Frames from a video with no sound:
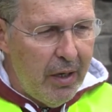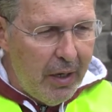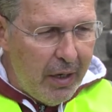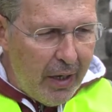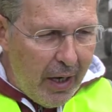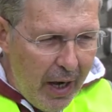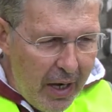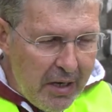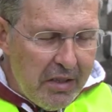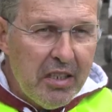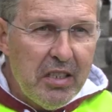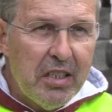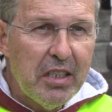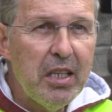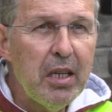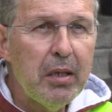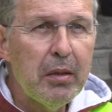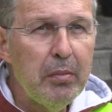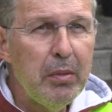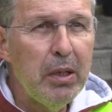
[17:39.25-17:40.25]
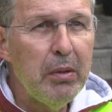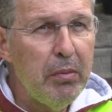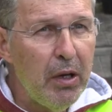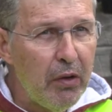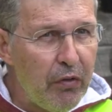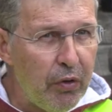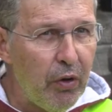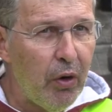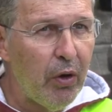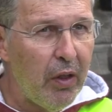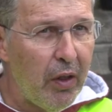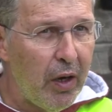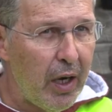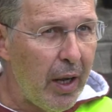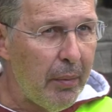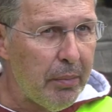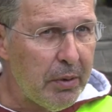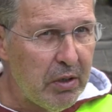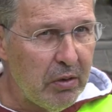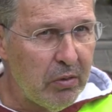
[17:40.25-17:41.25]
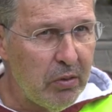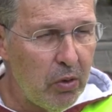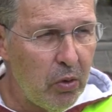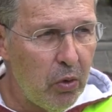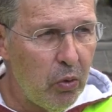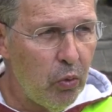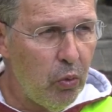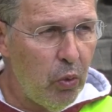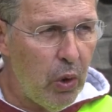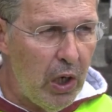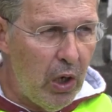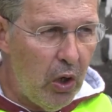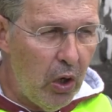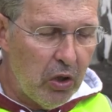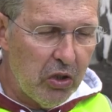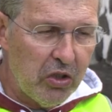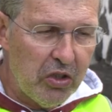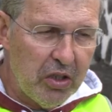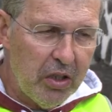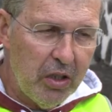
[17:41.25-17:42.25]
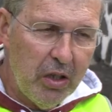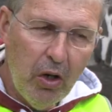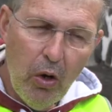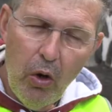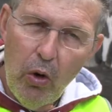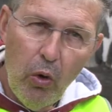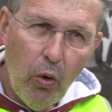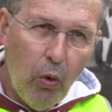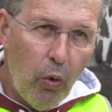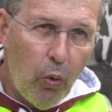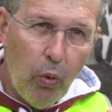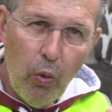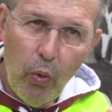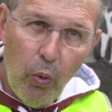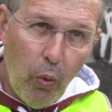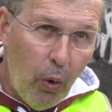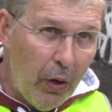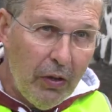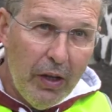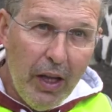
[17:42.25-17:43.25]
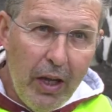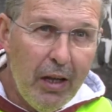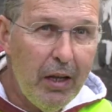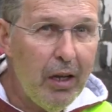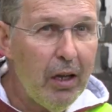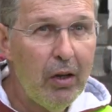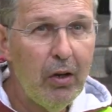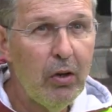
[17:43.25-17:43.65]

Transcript: crisis ICMI before the eruption will last one day,